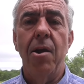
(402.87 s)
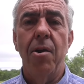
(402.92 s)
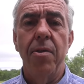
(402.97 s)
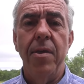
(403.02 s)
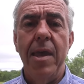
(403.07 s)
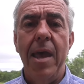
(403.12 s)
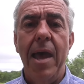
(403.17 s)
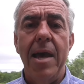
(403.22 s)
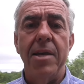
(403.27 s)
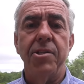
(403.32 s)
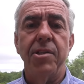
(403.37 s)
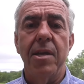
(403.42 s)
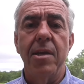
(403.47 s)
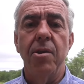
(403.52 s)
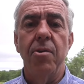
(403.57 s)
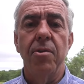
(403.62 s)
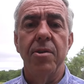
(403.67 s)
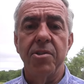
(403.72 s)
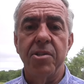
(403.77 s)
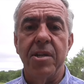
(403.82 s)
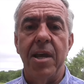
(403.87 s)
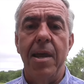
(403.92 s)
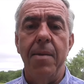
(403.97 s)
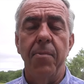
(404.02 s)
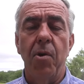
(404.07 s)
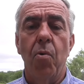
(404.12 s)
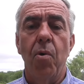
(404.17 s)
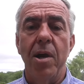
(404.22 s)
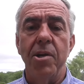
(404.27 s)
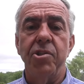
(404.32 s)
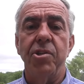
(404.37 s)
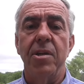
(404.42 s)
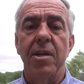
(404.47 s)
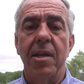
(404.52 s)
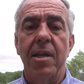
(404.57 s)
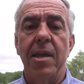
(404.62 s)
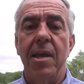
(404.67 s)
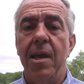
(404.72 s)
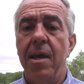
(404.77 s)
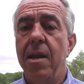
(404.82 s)
Are they asking you the same question
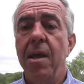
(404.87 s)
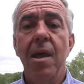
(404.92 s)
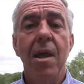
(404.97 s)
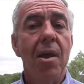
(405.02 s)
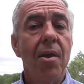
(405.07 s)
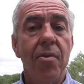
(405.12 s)
again?